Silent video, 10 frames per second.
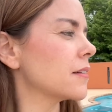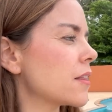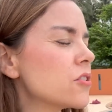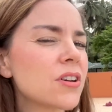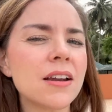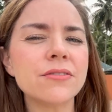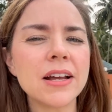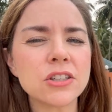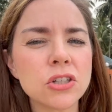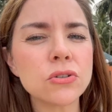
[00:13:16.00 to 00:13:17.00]
There's kind of
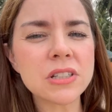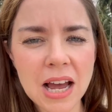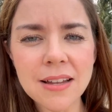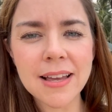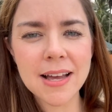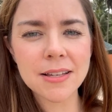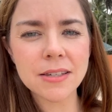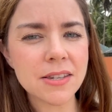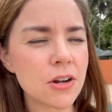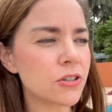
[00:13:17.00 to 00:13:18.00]
like two
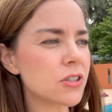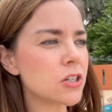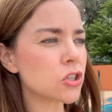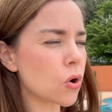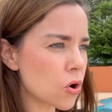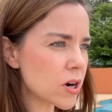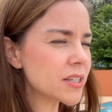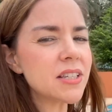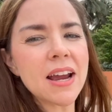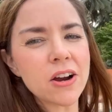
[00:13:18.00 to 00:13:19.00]
Thailands. There's the
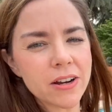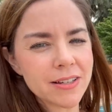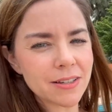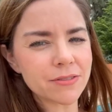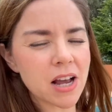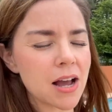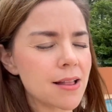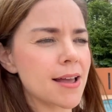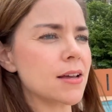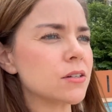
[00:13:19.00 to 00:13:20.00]
tourist areas of
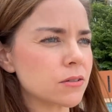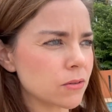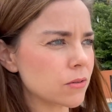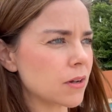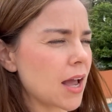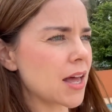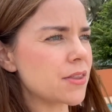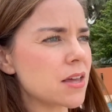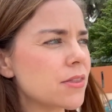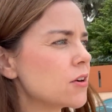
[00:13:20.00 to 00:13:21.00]
Thailand, and
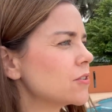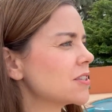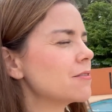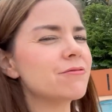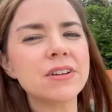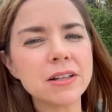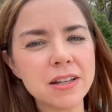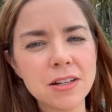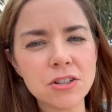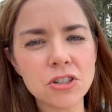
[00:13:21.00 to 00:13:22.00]
then there's the
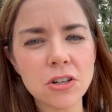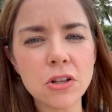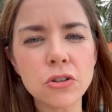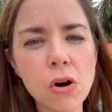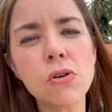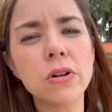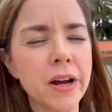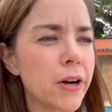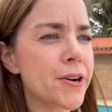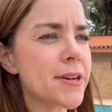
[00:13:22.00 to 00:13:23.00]
village, the local
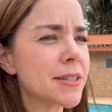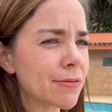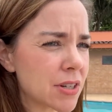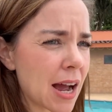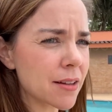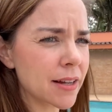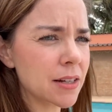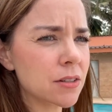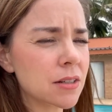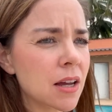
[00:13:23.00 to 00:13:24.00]
areas of
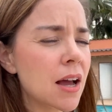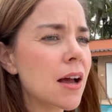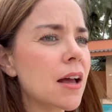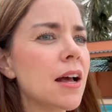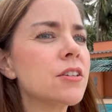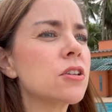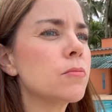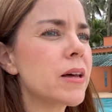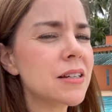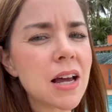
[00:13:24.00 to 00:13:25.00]
Thailand. And so
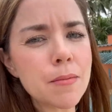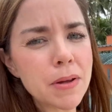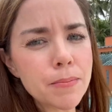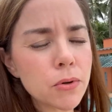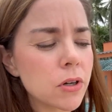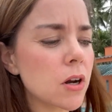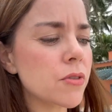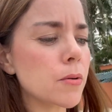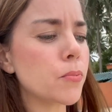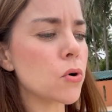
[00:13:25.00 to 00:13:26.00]
many Thai people, you know,
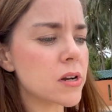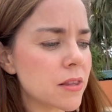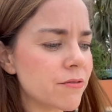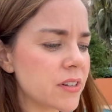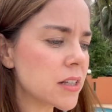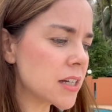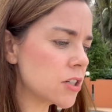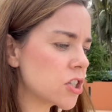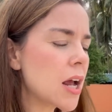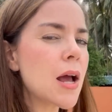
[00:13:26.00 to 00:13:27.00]
they're born in a village,